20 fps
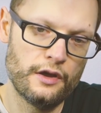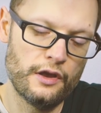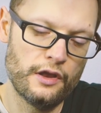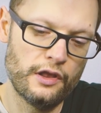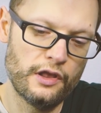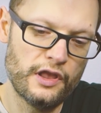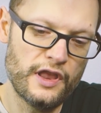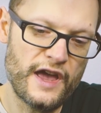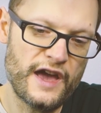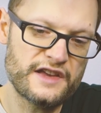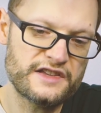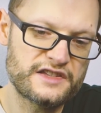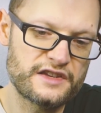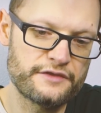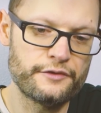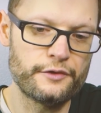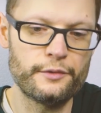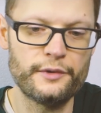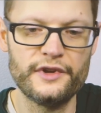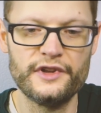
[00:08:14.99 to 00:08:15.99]
less
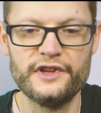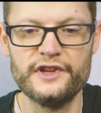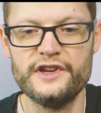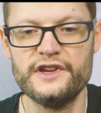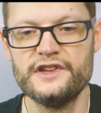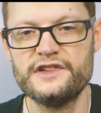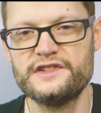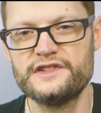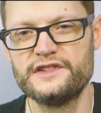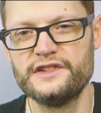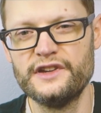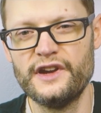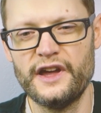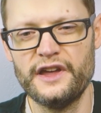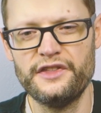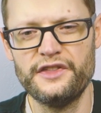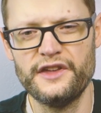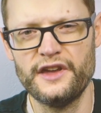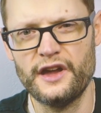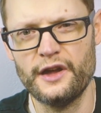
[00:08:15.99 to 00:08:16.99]
of a release than
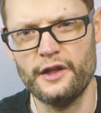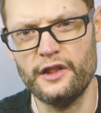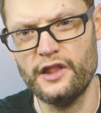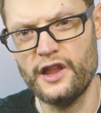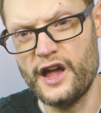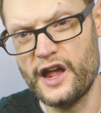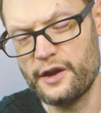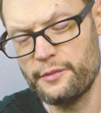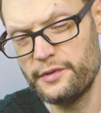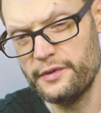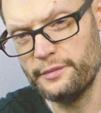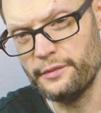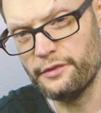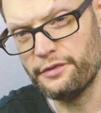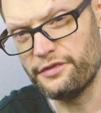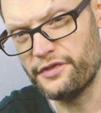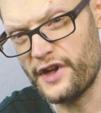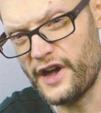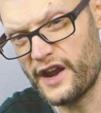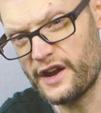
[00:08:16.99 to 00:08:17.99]
I think a lot of people
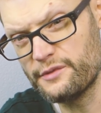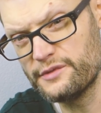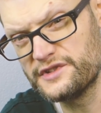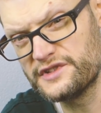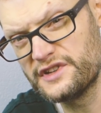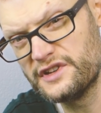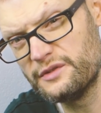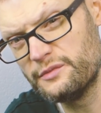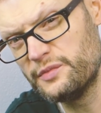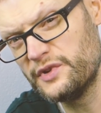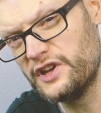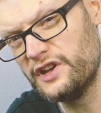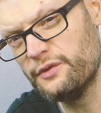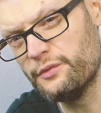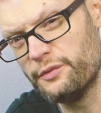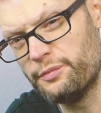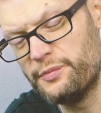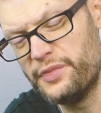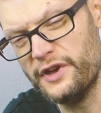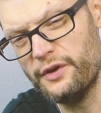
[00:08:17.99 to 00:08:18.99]
thought it was going to be,
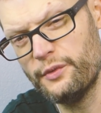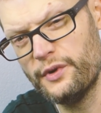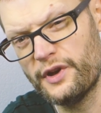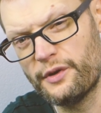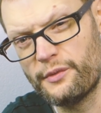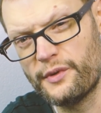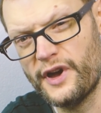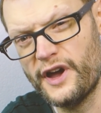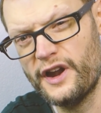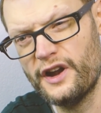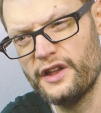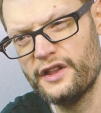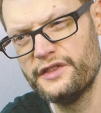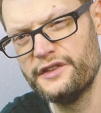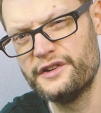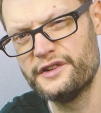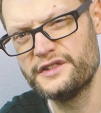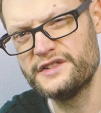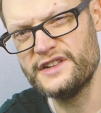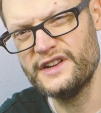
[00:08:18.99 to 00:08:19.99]
with Bitwig right
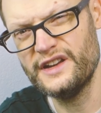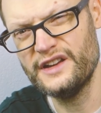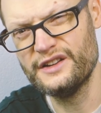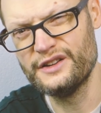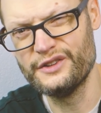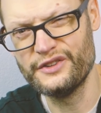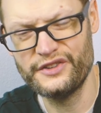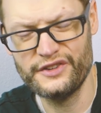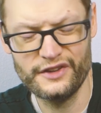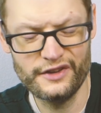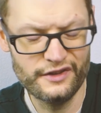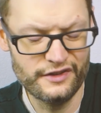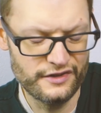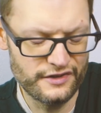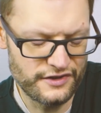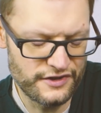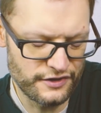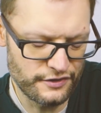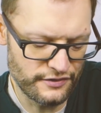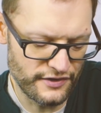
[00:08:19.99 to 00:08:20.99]
on their tails,
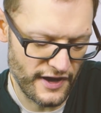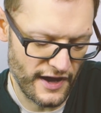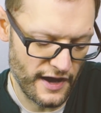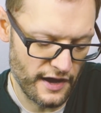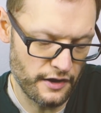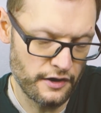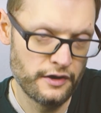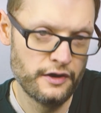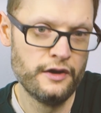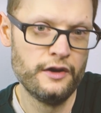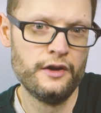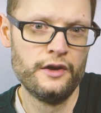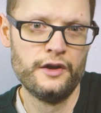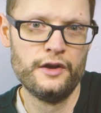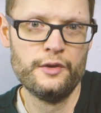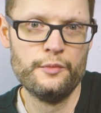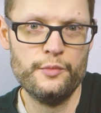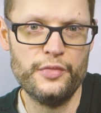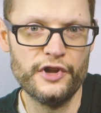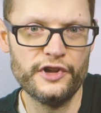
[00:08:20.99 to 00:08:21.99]
do that.
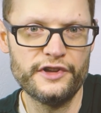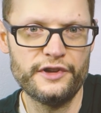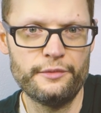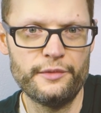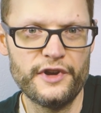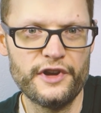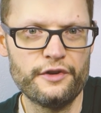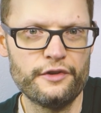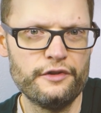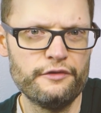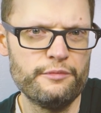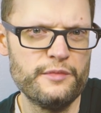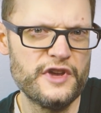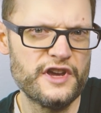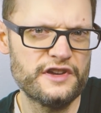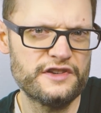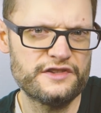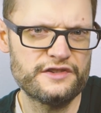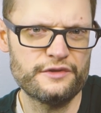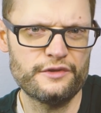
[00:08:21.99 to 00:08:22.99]
Build a regroove
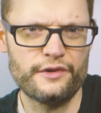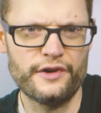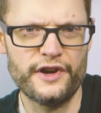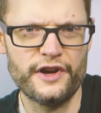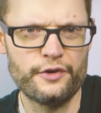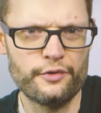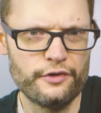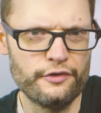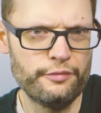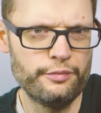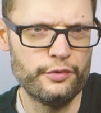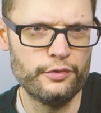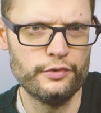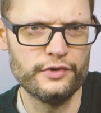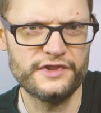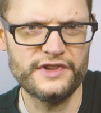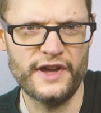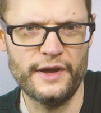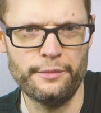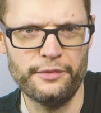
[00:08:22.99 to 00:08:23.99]
mixer or a groove
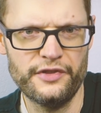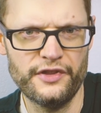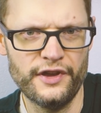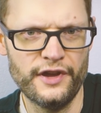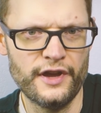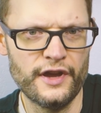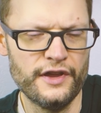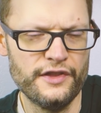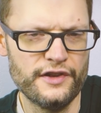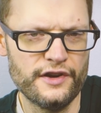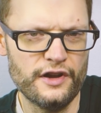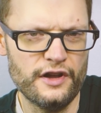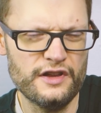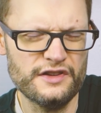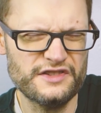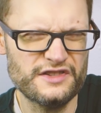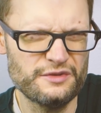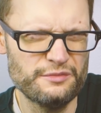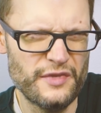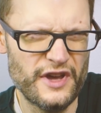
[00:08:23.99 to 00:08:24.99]
pool type thing, and then
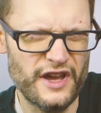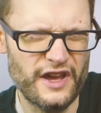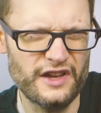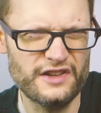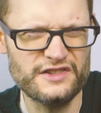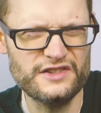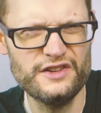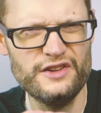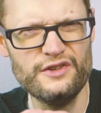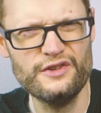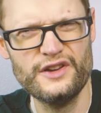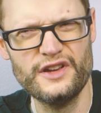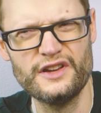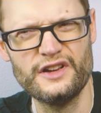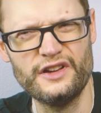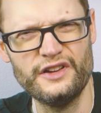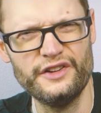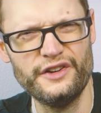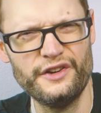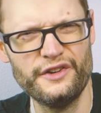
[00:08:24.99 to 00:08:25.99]
also make it so you
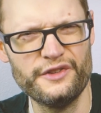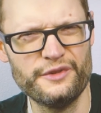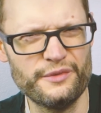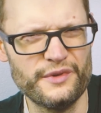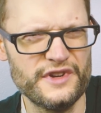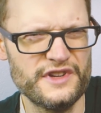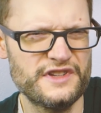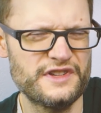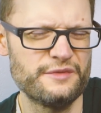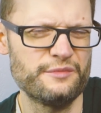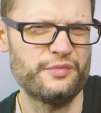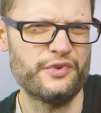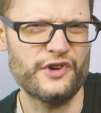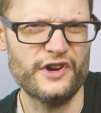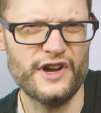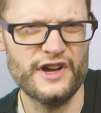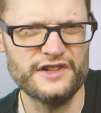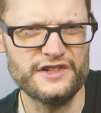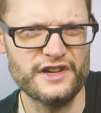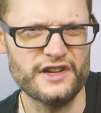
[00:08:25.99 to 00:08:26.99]
can clear the recent
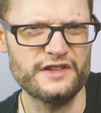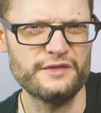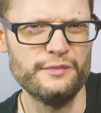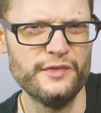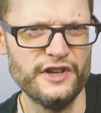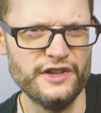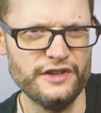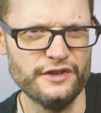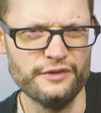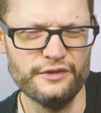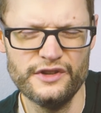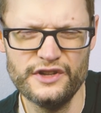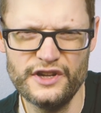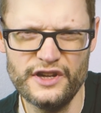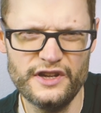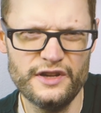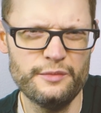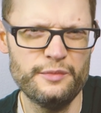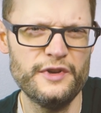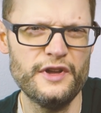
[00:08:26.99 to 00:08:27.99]
projects menu. You
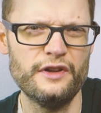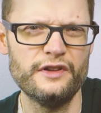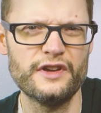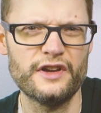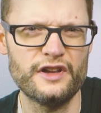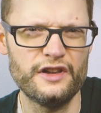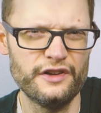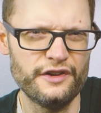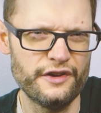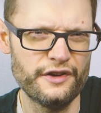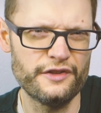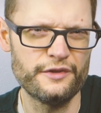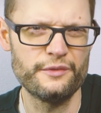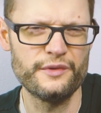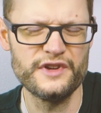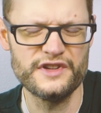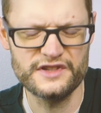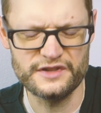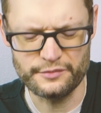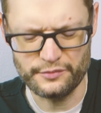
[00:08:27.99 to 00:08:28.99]
need to be able to clear the
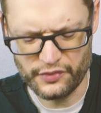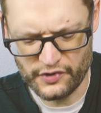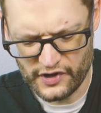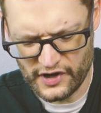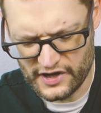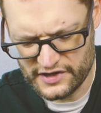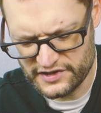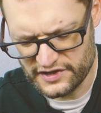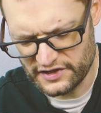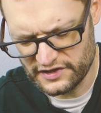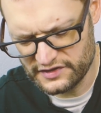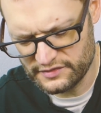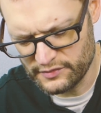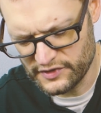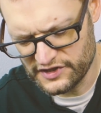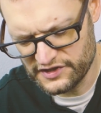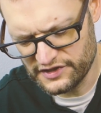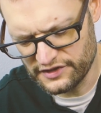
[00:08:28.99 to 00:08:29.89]
recent projects